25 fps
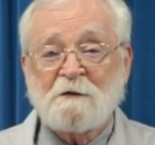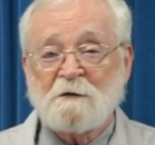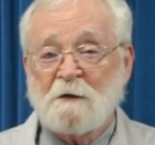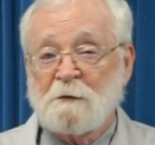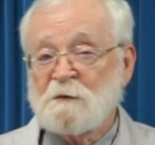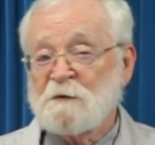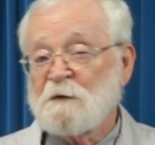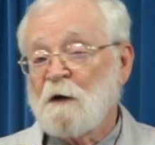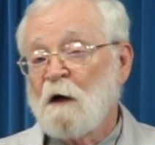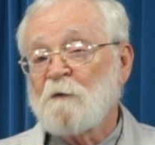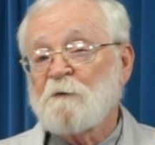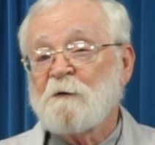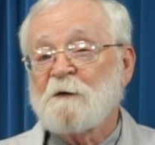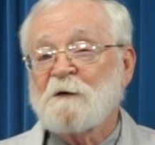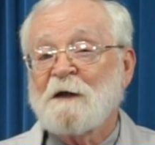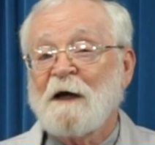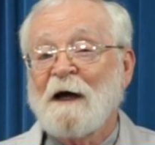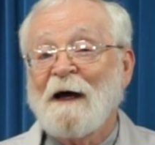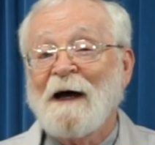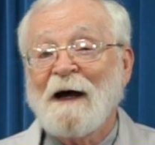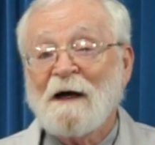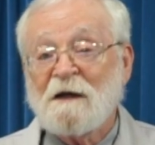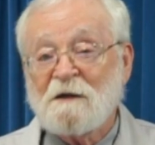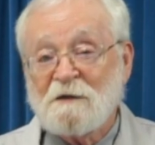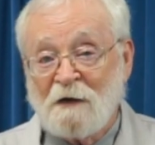some sulfur
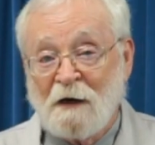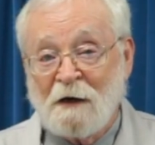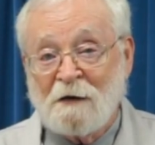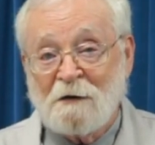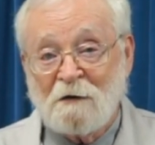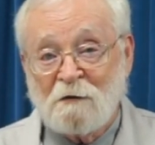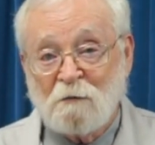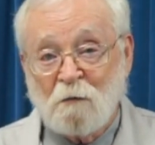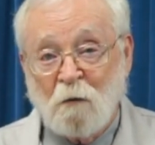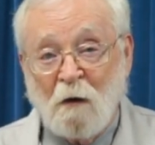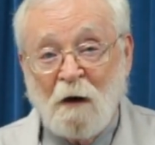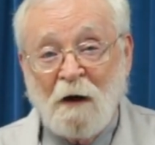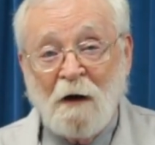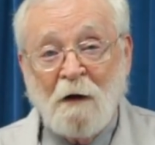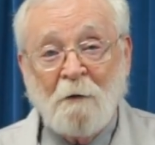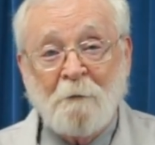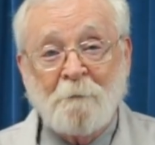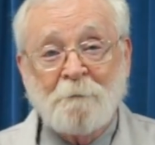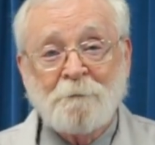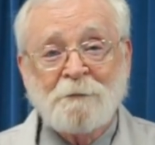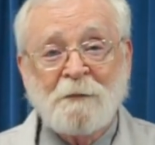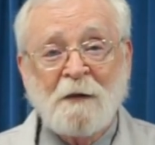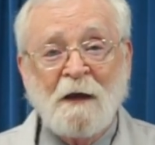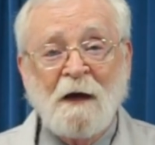dioxide as well.